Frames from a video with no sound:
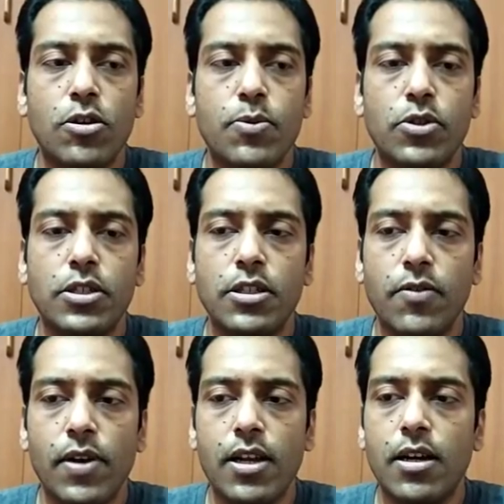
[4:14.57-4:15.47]
the stored
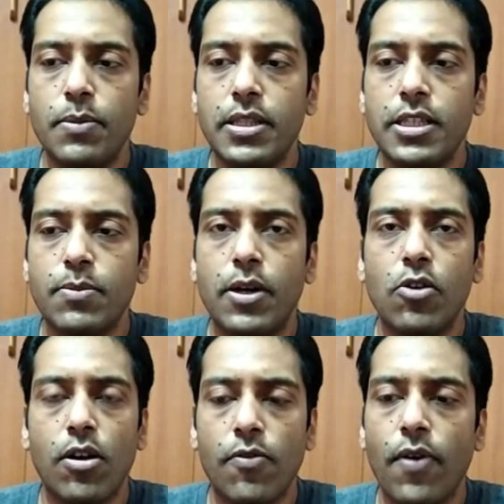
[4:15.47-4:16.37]
procedure will come in this
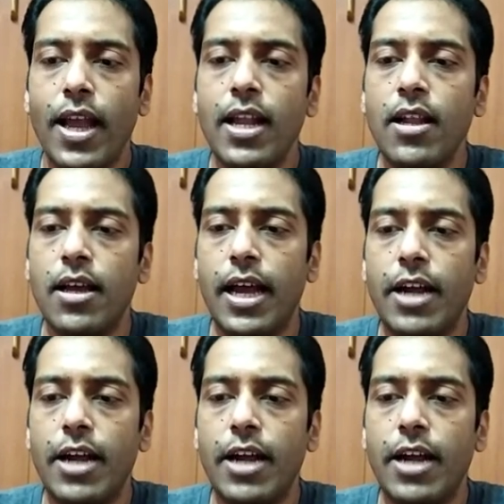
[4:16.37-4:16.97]
particular file